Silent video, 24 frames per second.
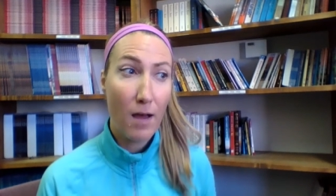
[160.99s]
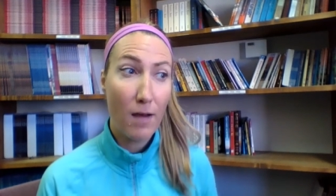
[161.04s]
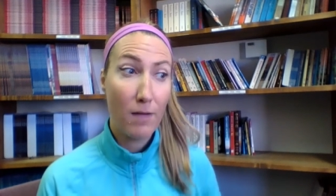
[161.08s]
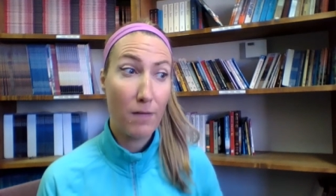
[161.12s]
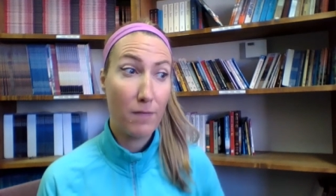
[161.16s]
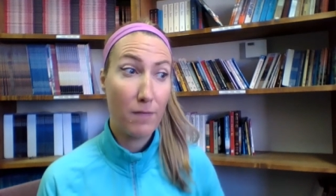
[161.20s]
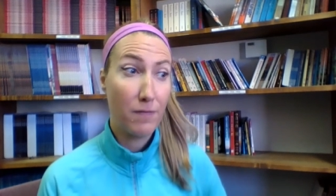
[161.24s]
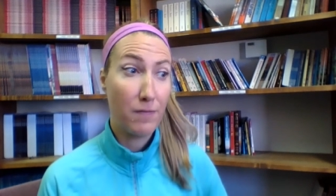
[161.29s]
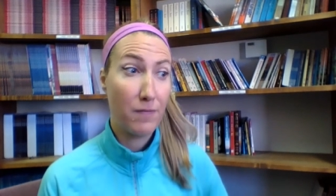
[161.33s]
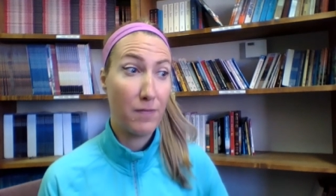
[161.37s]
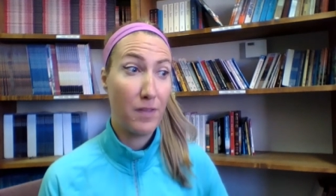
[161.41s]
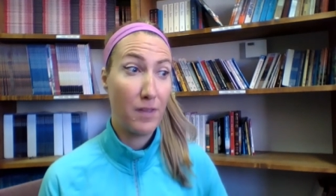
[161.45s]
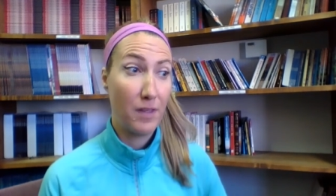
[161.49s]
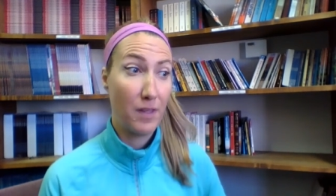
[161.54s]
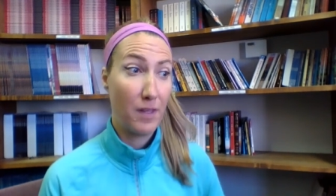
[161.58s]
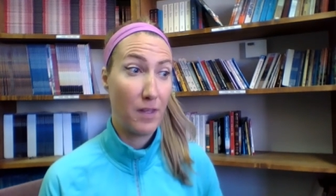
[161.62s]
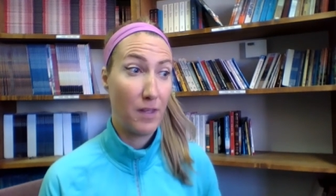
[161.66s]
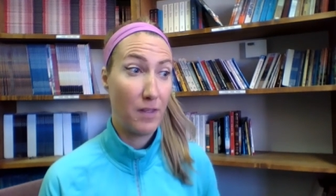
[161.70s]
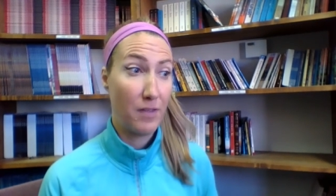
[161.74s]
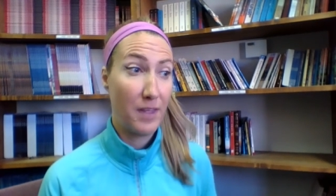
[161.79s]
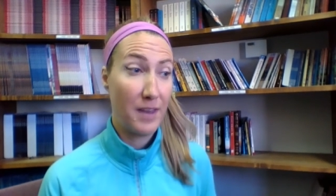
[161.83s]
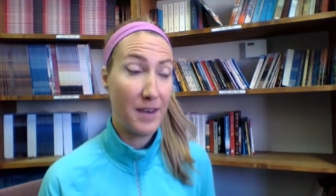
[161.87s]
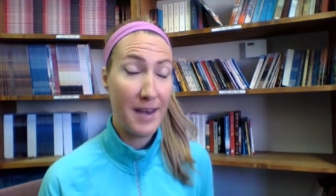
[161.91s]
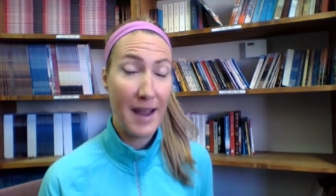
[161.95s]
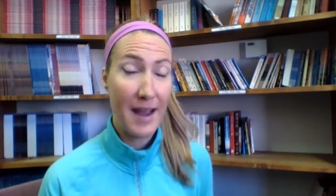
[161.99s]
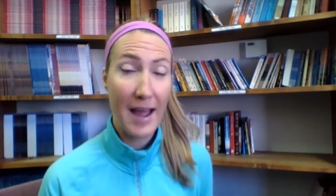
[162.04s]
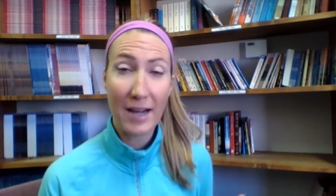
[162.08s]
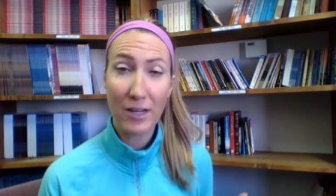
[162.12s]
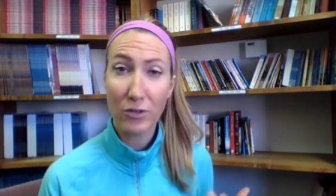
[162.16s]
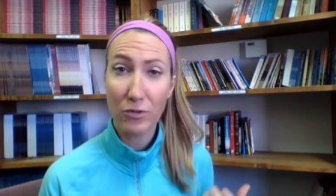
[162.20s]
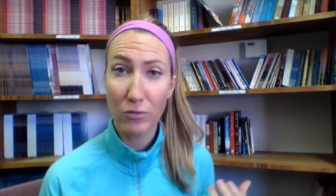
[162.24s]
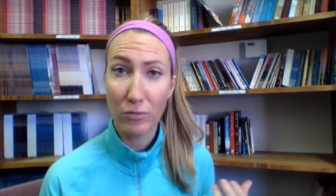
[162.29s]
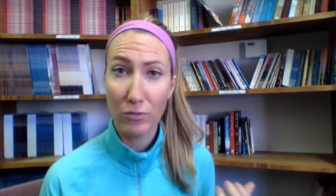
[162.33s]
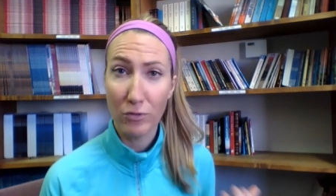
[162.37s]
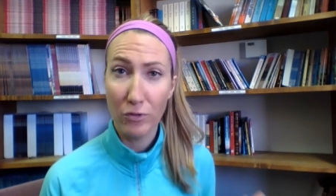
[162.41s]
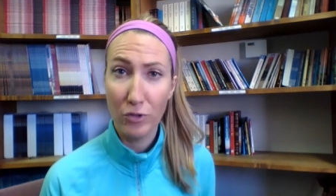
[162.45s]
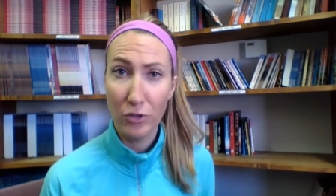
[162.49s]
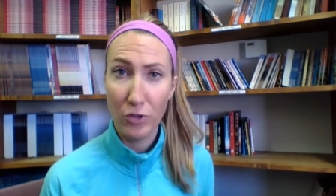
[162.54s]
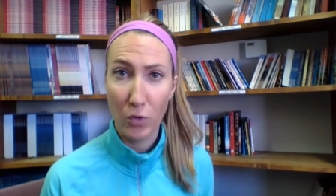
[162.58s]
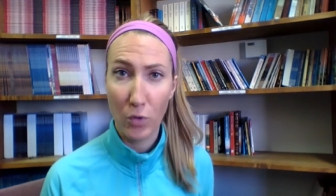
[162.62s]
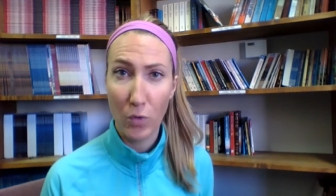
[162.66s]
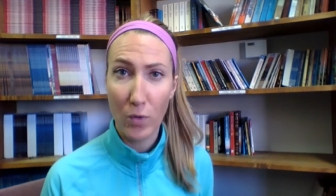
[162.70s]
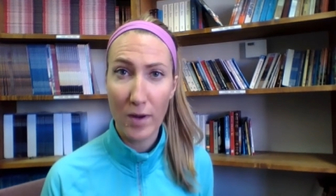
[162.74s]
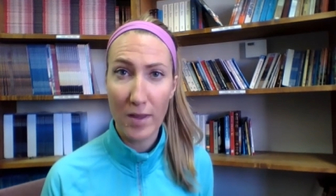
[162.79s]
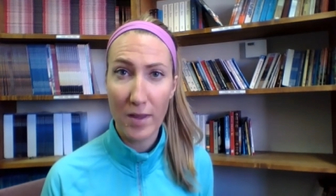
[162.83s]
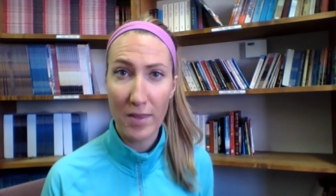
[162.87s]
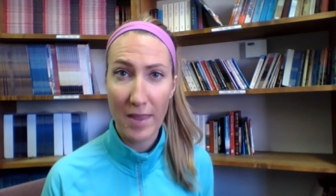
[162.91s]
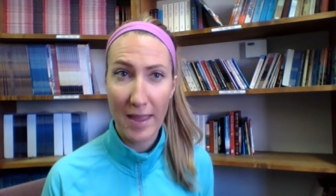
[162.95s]
of the, the natural
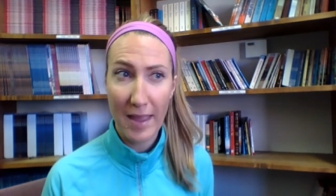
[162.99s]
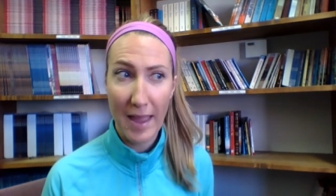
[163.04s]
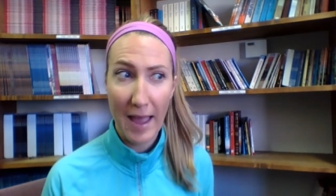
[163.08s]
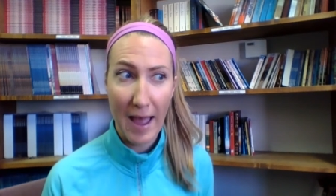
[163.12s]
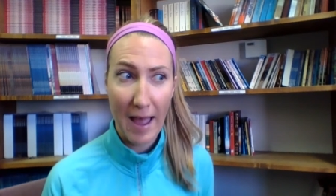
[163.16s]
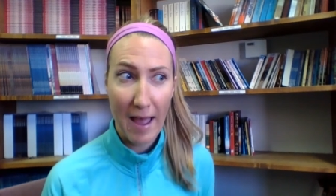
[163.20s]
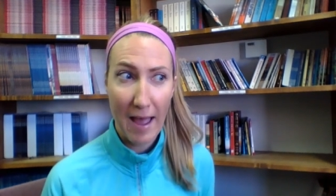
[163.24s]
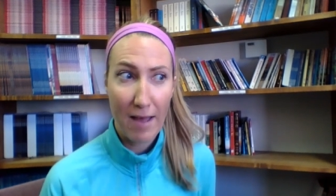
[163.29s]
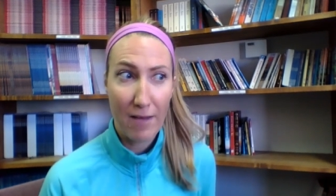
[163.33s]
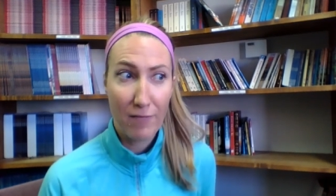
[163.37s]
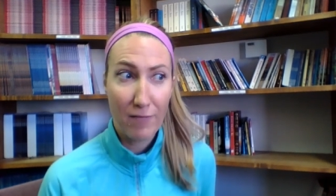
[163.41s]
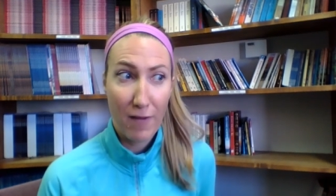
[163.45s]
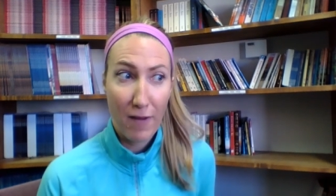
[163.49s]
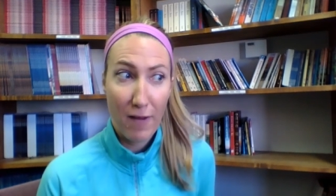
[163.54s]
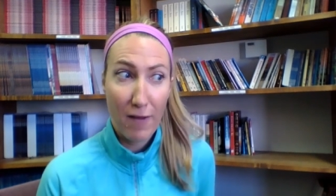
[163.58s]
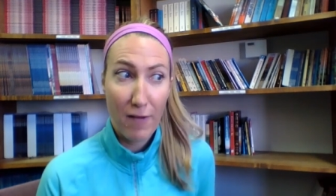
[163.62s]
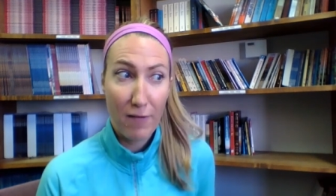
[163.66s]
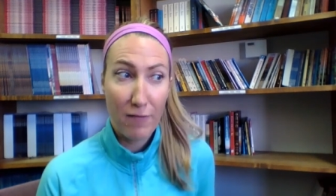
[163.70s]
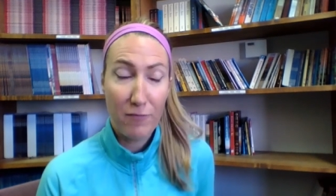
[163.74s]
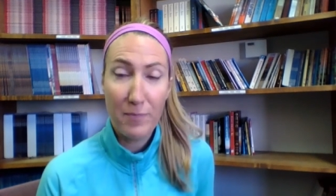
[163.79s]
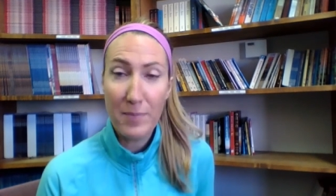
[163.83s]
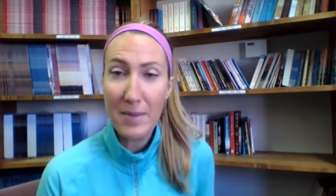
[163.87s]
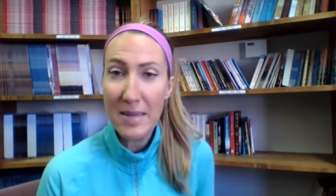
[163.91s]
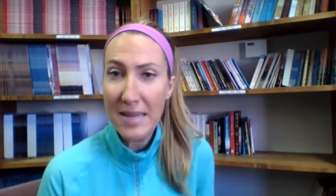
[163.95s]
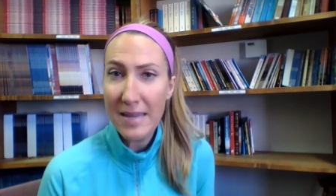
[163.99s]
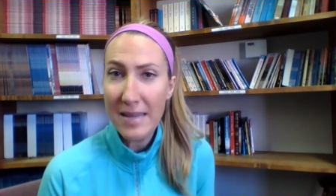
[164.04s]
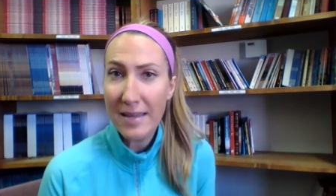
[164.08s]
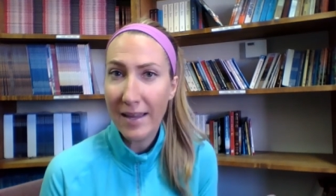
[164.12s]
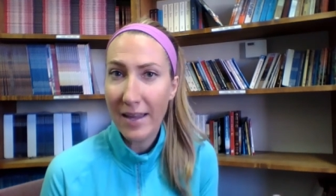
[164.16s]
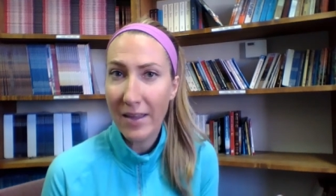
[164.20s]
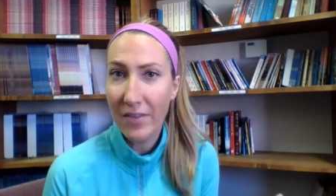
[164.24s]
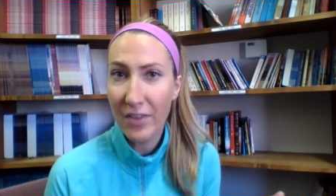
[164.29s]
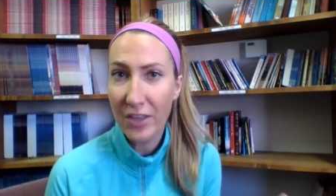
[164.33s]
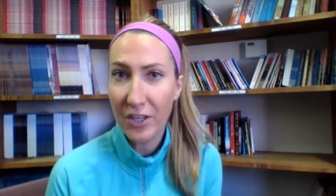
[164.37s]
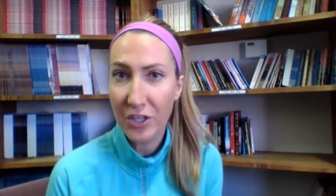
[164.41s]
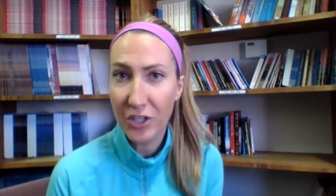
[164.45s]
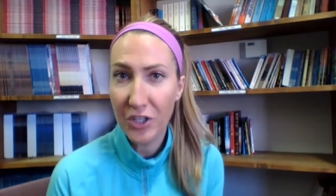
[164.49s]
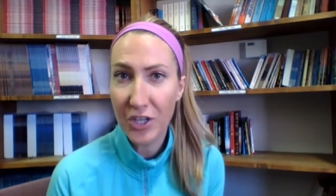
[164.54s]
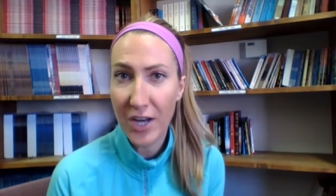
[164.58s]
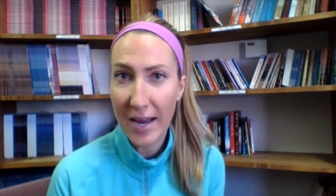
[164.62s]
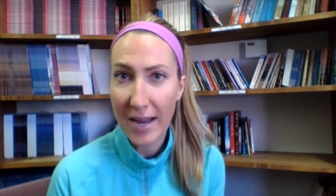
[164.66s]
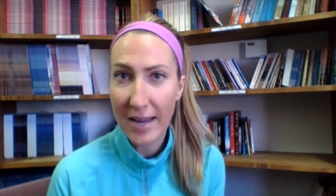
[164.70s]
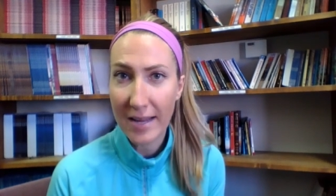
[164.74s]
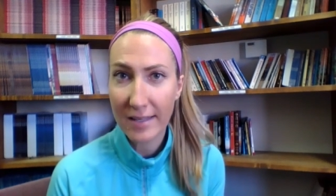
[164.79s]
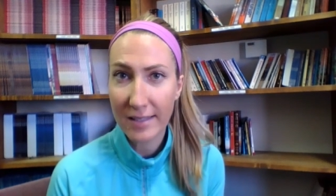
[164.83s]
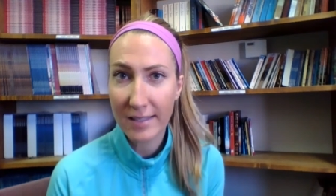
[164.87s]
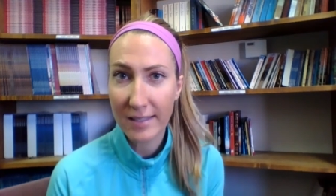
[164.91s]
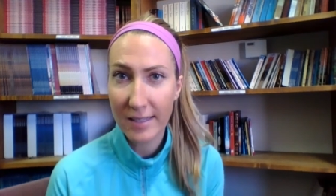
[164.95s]
joy they have of being in the
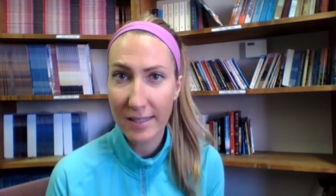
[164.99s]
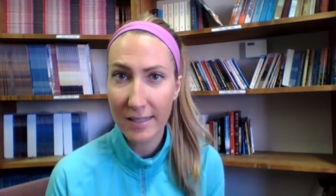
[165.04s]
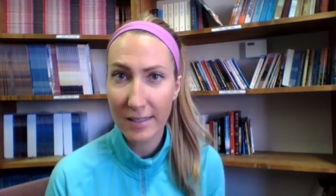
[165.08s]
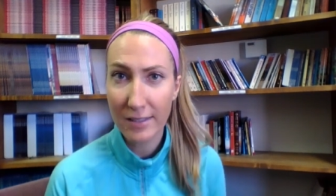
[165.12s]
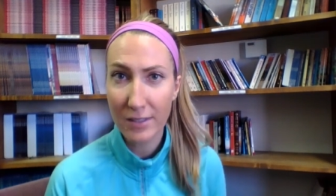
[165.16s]
chase.